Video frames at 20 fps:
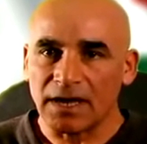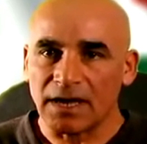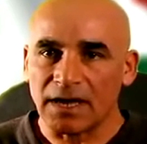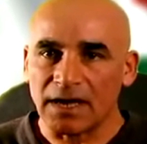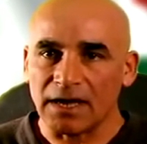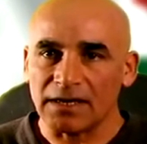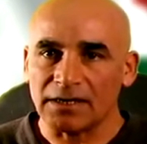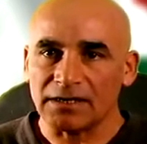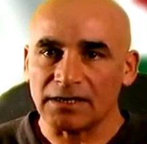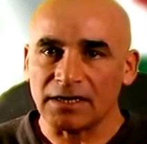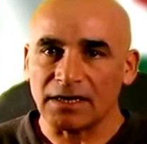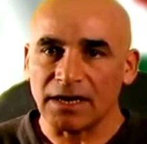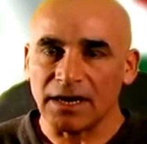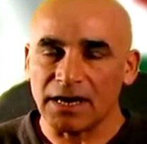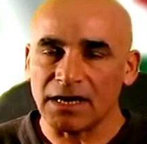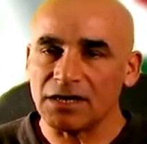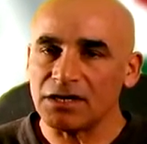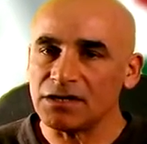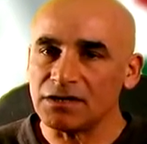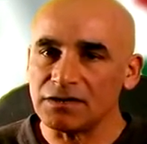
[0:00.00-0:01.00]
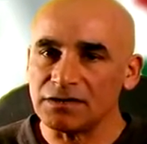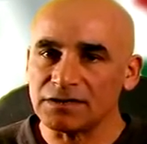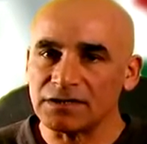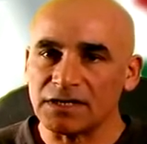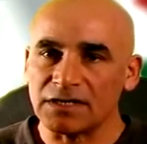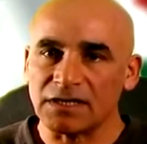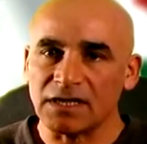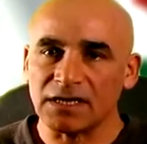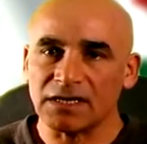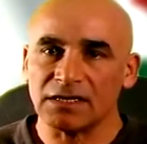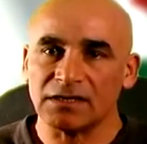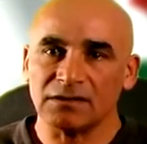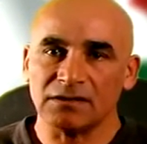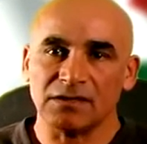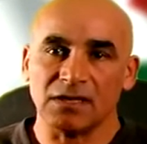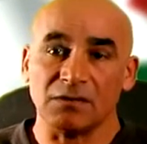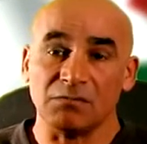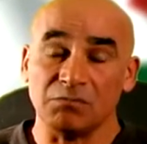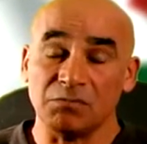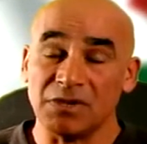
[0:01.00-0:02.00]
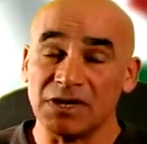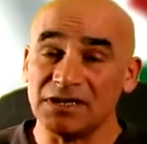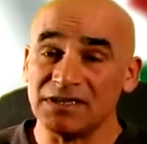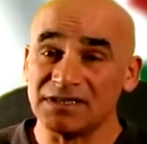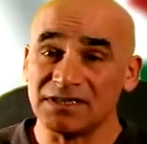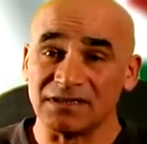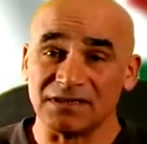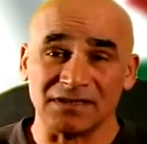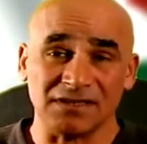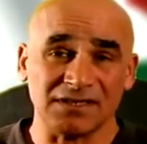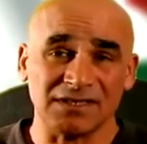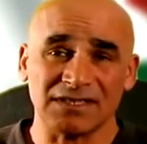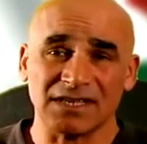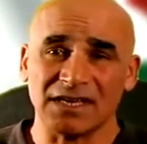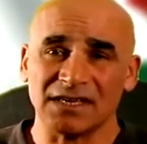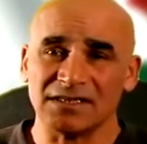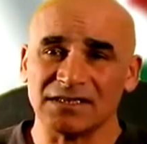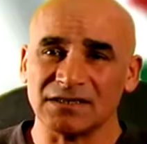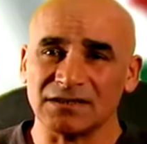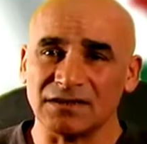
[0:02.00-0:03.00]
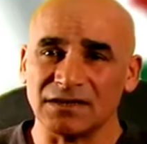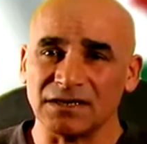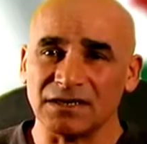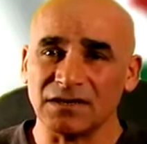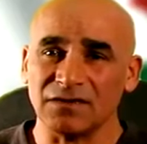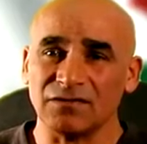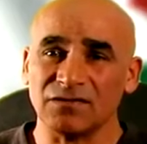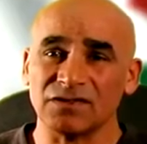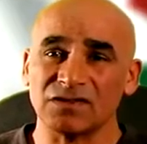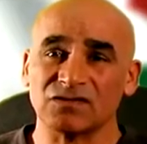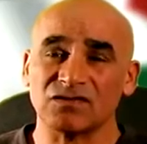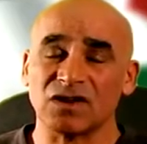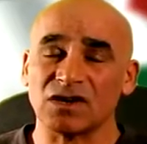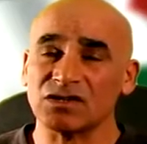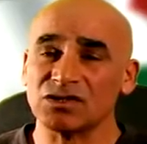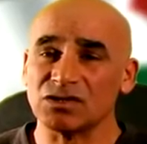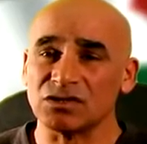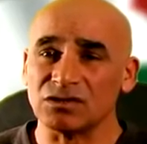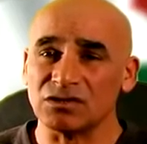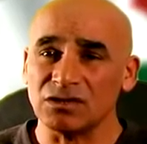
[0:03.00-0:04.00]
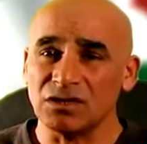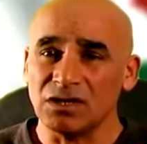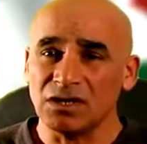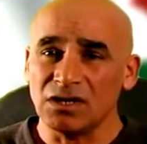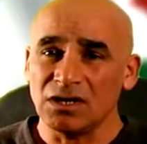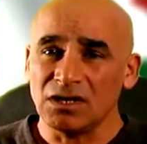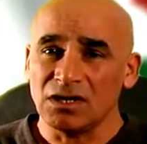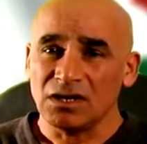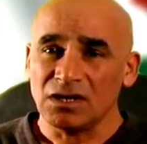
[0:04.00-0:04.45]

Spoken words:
and 8 years, and they built and designed their infrastructure